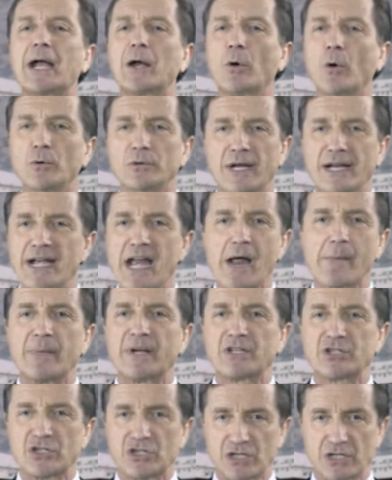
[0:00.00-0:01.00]

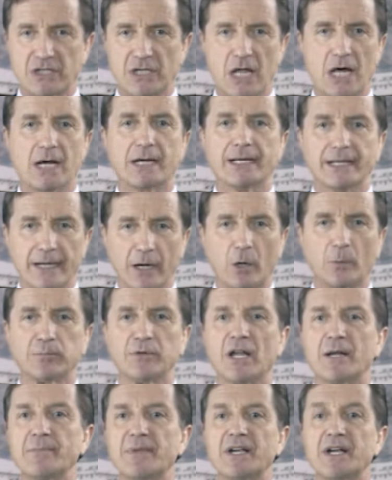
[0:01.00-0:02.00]
aerodynamic slug an
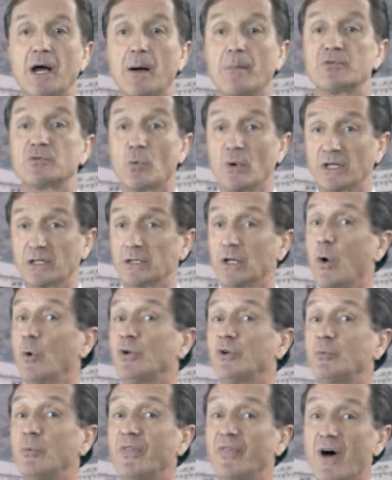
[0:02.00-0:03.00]
airplane becomes when
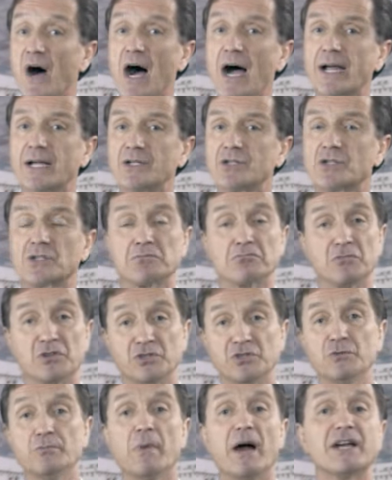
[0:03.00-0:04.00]
loaded with ice,
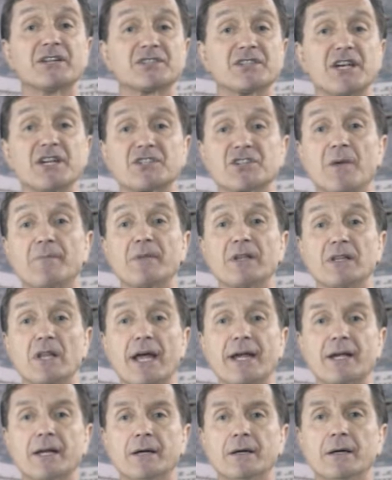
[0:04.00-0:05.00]
you might say something
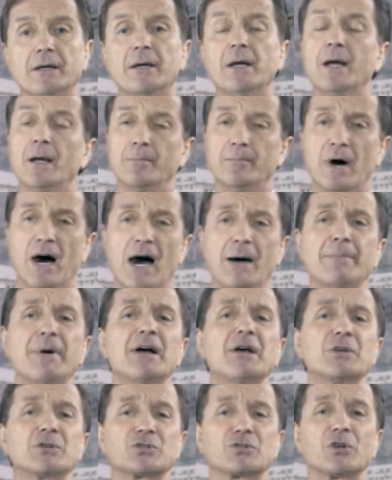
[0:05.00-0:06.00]
like,
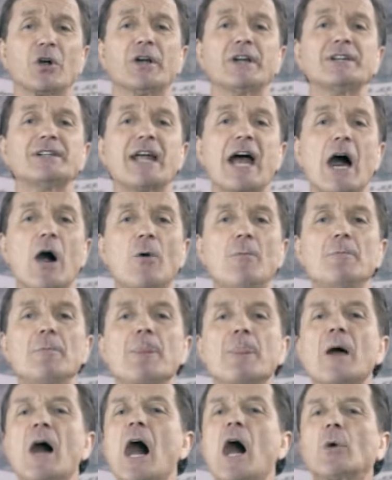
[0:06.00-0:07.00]
"Bob, starting now,
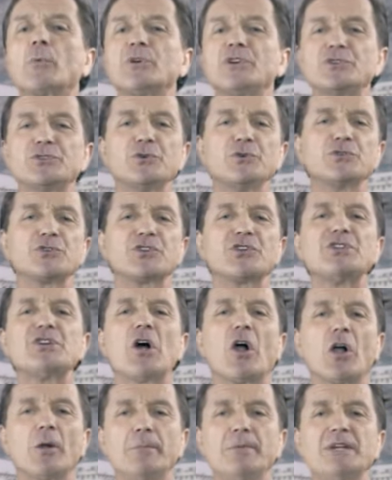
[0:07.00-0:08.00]
I'll reduce
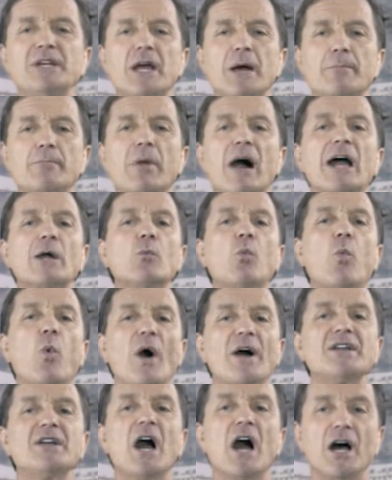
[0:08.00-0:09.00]
the RPM by
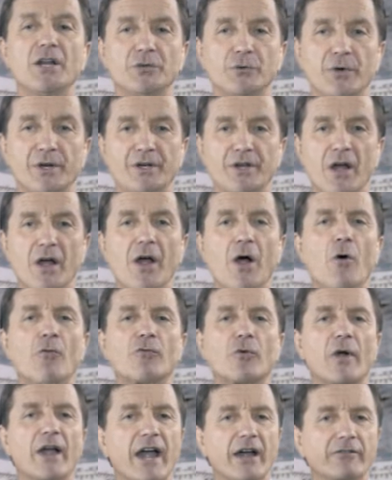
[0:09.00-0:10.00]
100
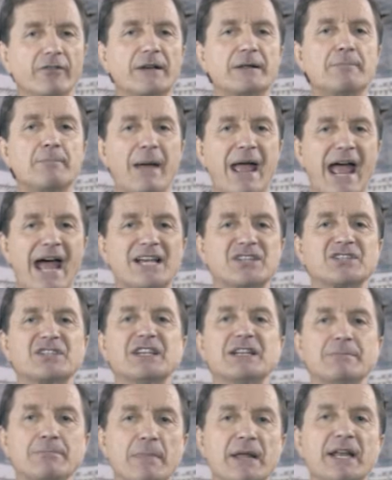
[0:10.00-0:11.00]
for every
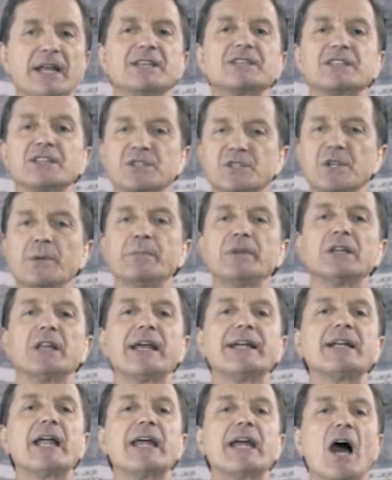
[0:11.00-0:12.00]
passing minute to
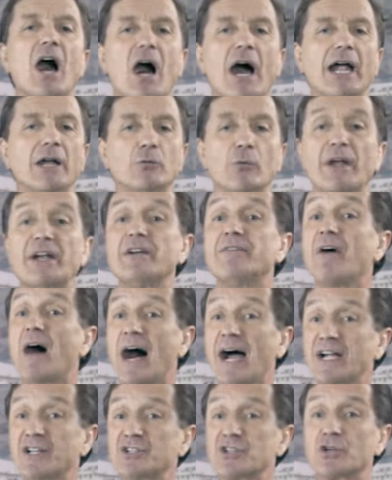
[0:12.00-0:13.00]
simulate a high rate of
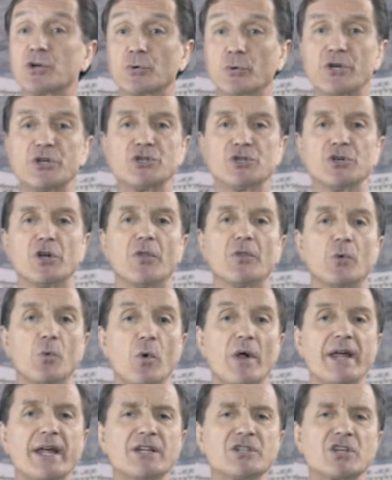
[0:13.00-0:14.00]
ice accretion on the
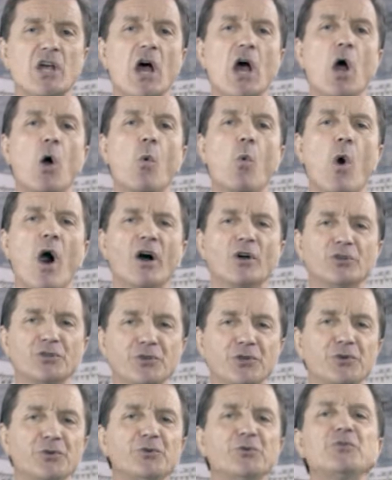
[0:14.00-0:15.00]
wings while
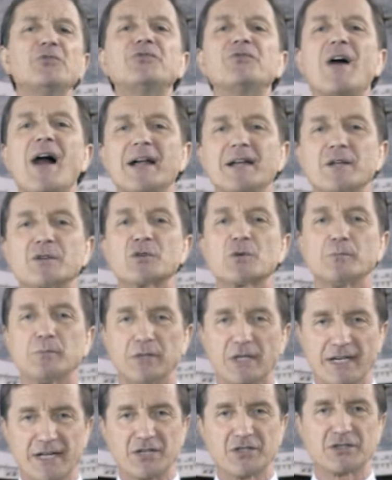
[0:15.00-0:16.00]
you find us a
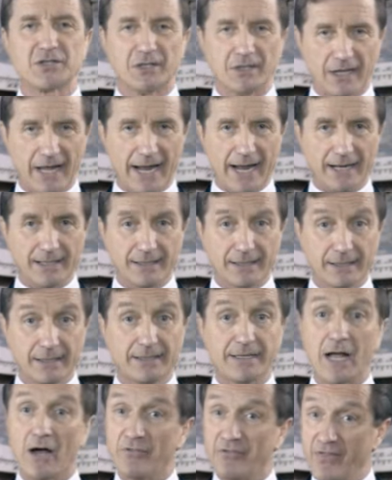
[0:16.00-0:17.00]
place to land."
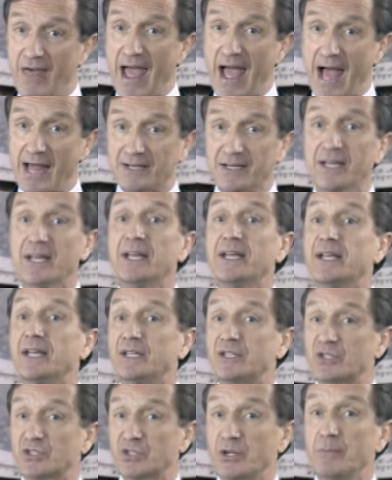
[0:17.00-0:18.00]
Now that
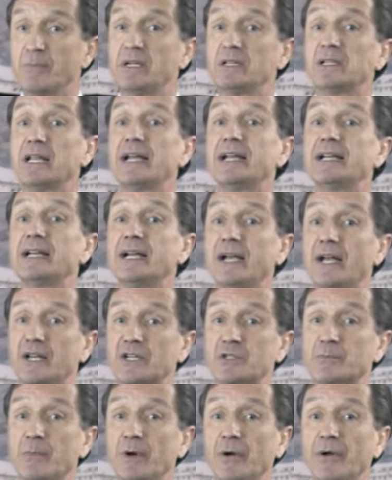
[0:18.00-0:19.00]
is simulating an
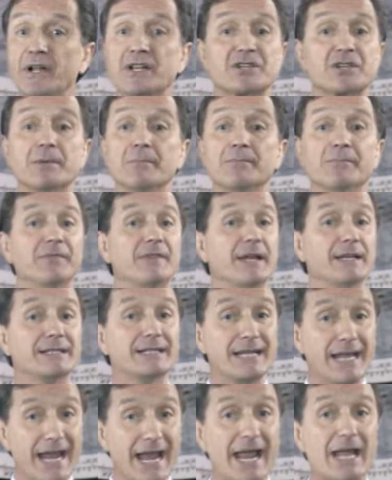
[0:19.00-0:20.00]
experience
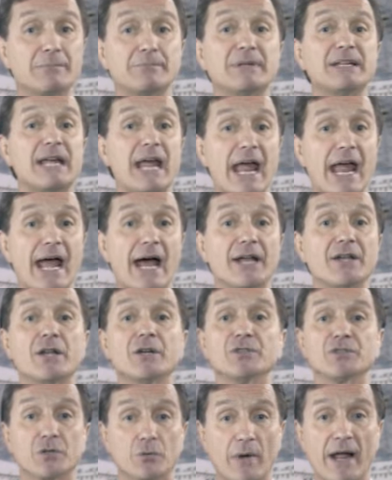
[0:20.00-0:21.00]
that can't be
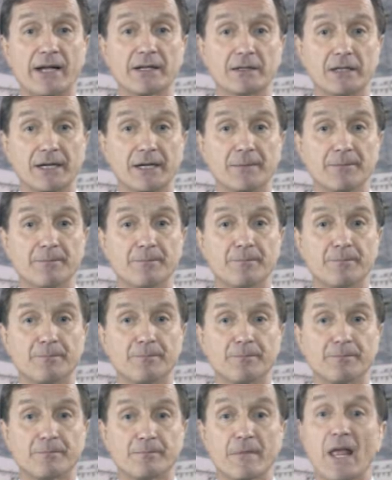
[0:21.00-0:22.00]
had directly.
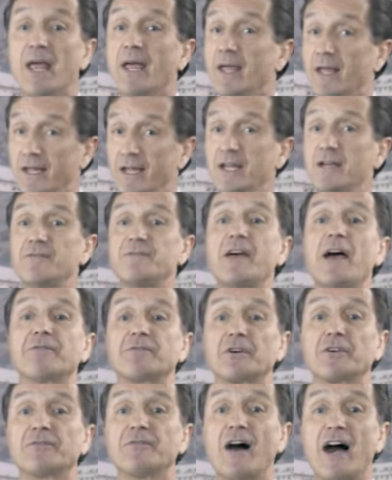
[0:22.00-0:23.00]
If,
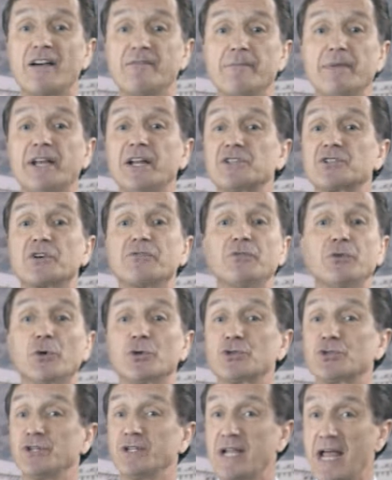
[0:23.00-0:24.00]
after 5 minutes of
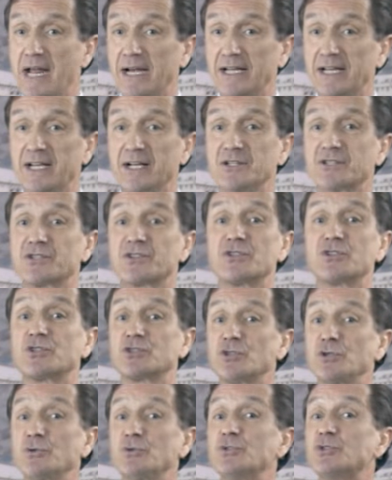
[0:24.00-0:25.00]
your shenanigans, the
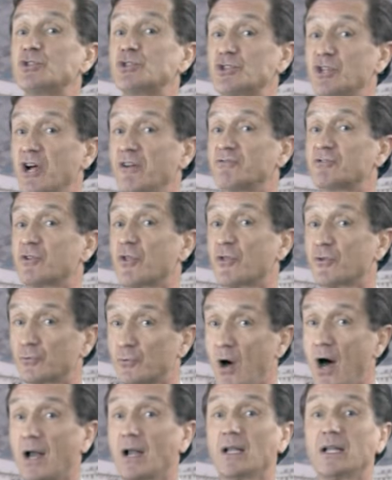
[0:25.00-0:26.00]
student shoves the
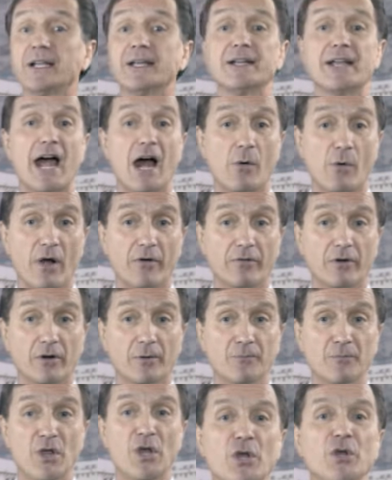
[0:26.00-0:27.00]
throttle in,
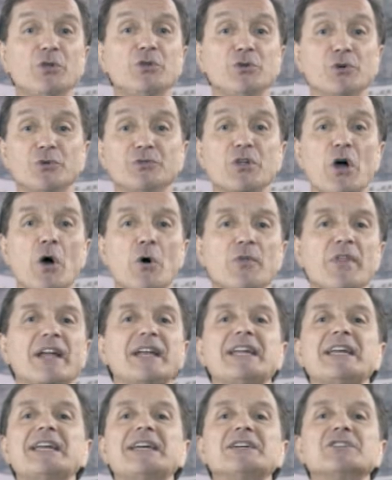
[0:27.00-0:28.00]
however, you'll know
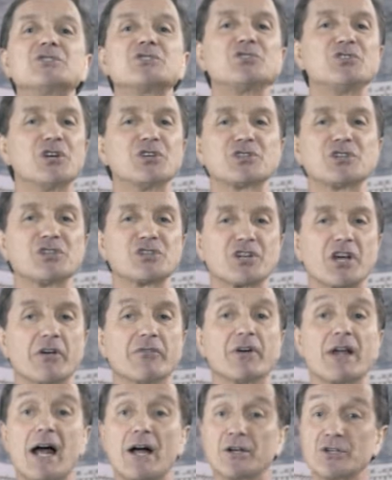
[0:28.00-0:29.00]
that he has just
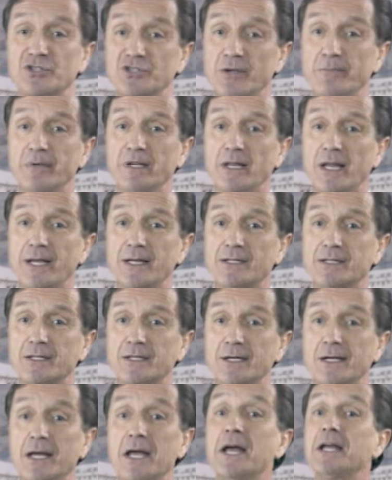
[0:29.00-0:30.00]
discovered how to
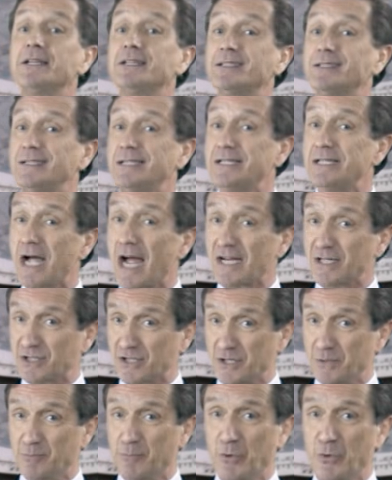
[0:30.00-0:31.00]
simulate
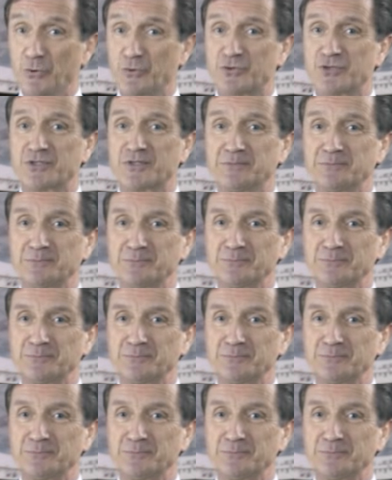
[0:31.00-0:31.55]
de-icing boots.